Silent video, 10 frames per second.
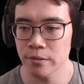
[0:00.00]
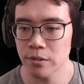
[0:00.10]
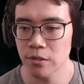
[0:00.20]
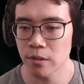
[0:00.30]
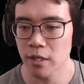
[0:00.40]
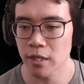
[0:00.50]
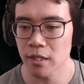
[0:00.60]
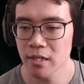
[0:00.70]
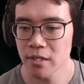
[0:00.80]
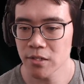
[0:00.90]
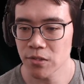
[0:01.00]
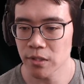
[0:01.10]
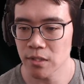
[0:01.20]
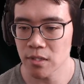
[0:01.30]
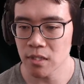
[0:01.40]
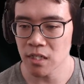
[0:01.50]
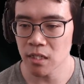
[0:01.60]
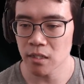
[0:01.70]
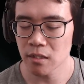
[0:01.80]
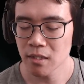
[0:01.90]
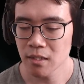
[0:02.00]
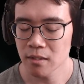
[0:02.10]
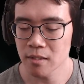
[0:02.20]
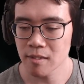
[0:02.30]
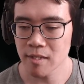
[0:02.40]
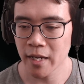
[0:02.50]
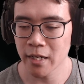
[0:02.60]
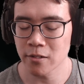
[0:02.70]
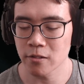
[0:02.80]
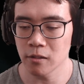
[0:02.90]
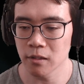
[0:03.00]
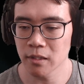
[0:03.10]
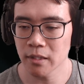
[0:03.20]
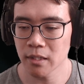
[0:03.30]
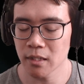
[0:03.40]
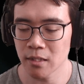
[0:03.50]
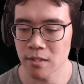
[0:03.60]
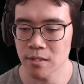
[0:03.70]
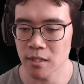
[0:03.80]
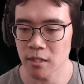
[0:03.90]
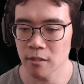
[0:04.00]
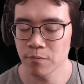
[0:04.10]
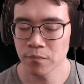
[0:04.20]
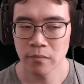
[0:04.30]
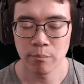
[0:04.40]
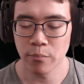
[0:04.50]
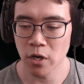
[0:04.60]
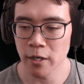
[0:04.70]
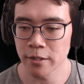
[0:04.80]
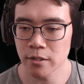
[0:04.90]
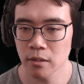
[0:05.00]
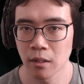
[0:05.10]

the door so you can see this handle is barred.